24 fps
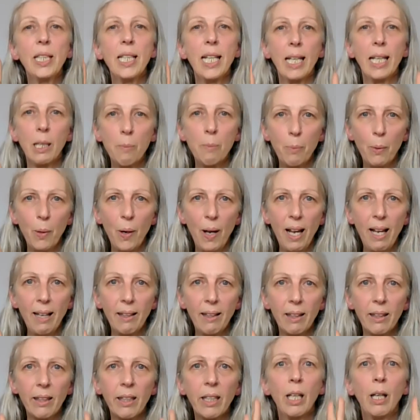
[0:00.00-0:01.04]
take a
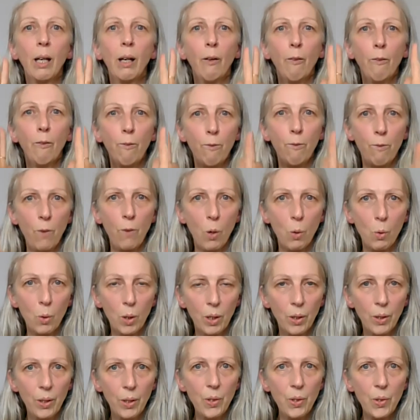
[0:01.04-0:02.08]
breath,
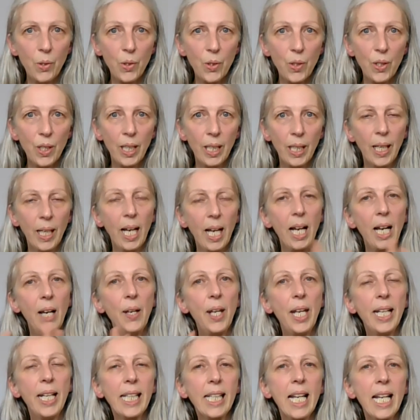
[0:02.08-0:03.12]
focus, and
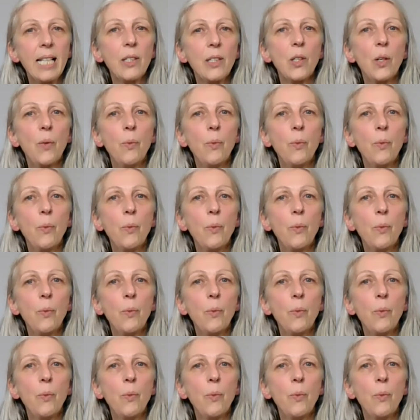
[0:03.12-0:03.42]
then again.